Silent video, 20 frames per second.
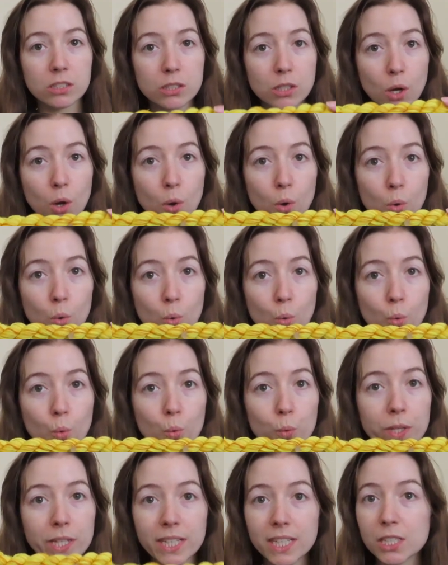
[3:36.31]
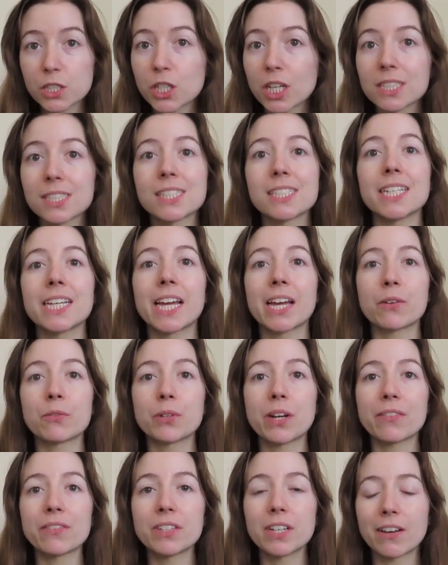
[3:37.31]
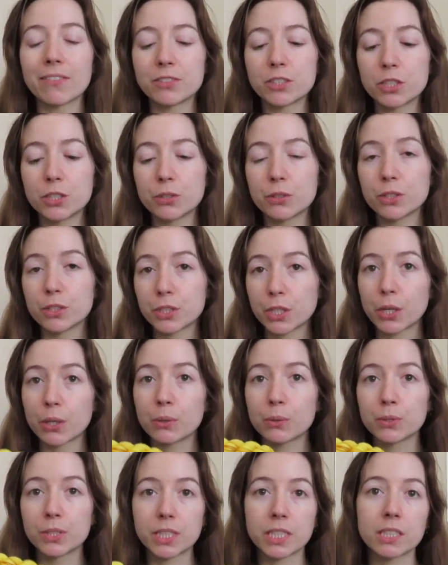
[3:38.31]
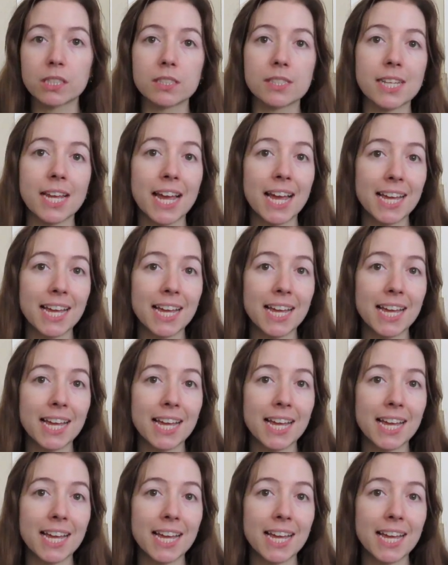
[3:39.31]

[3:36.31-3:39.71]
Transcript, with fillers: so we shall see if we have enough to do the toes, heels,